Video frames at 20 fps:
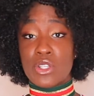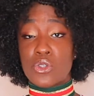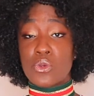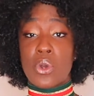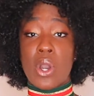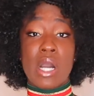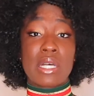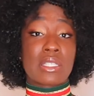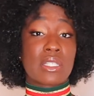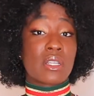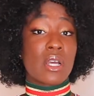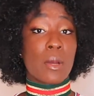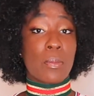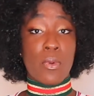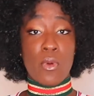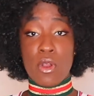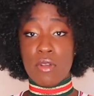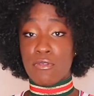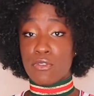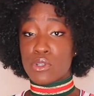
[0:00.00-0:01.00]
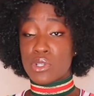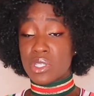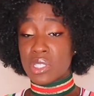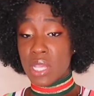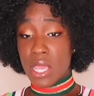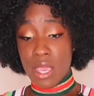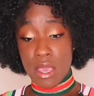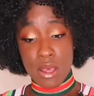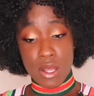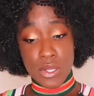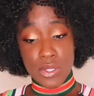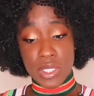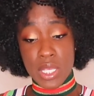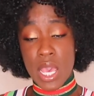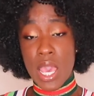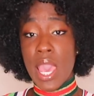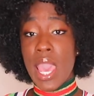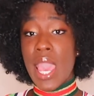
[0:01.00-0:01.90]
to cause an uproar for sales.